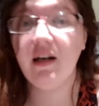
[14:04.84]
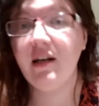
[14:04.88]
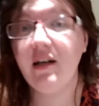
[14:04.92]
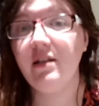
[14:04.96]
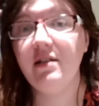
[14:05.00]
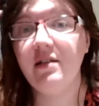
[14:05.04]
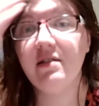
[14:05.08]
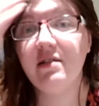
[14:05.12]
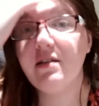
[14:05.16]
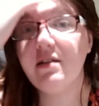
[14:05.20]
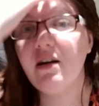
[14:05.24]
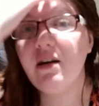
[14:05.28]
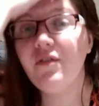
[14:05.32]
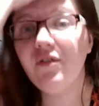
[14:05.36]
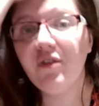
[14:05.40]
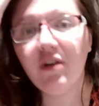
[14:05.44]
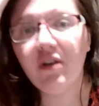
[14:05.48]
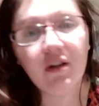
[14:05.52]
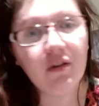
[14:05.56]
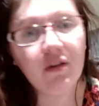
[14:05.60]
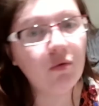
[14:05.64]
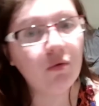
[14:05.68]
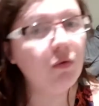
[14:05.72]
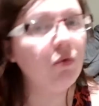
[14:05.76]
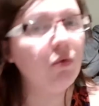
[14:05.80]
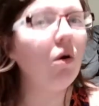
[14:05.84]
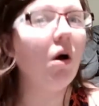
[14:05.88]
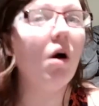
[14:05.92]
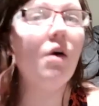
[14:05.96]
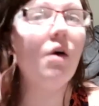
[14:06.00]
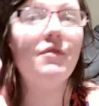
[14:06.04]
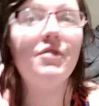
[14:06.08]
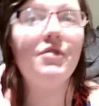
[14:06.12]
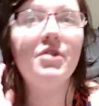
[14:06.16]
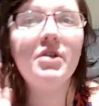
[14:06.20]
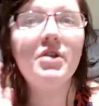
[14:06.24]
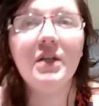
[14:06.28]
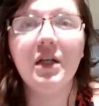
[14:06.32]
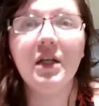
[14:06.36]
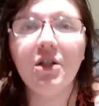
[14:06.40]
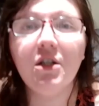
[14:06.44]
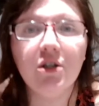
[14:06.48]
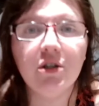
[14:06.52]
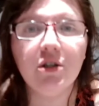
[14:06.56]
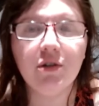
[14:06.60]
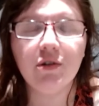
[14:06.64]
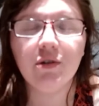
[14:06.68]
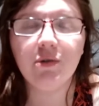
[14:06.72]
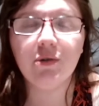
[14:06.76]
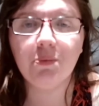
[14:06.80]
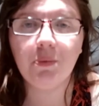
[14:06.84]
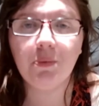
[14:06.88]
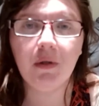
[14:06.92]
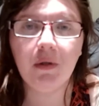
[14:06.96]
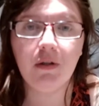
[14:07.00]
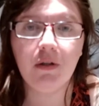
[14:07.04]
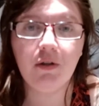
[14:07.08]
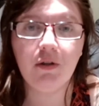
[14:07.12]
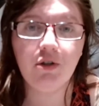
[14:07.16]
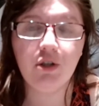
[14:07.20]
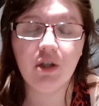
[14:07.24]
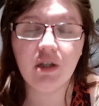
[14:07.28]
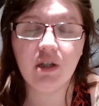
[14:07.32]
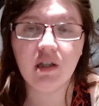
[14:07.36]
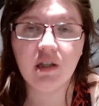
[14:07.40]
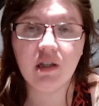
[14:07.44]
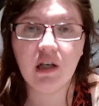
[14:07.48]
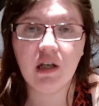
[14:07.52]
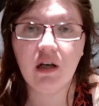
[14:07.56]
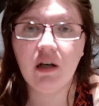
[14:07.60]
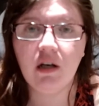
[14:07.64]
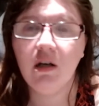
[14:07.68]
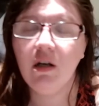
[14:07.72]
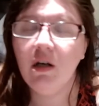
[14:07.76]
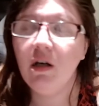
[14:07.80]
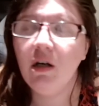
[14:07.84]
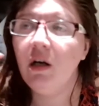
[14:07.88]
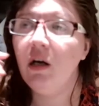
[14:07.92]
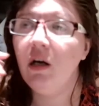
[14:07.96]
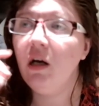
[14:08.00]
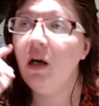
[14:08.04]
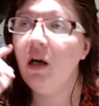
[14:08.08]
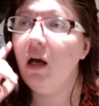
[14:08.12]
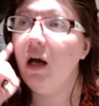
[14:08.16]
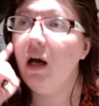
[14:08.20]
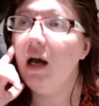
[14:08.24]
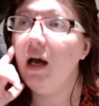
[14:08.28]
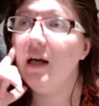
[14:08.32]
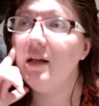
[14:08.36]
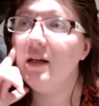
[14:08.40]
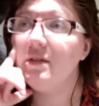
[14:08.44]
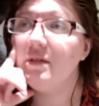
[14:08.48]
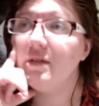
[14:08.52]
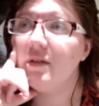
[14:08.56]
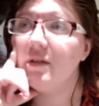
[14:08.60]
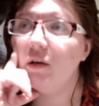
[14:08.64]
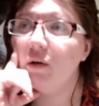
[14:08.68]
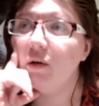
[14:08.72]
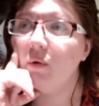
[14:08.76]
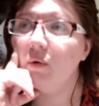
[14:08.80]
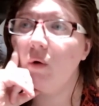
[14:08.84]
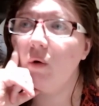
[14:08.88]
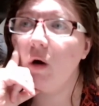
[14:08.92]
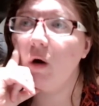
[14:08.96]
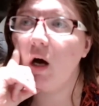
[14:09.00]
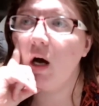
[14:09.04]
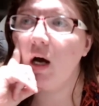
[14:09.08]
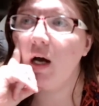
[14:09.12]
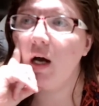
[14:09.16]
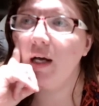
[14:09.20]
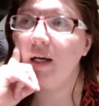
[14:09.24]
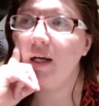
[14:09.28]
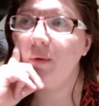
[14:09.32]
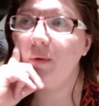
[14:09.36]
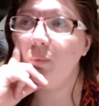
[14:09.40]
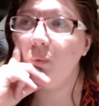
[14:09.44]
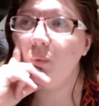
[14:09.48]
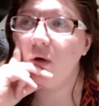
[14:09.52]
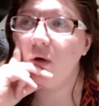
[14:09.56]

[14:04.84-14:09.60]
I discovered it through conversations with Jessica. And so I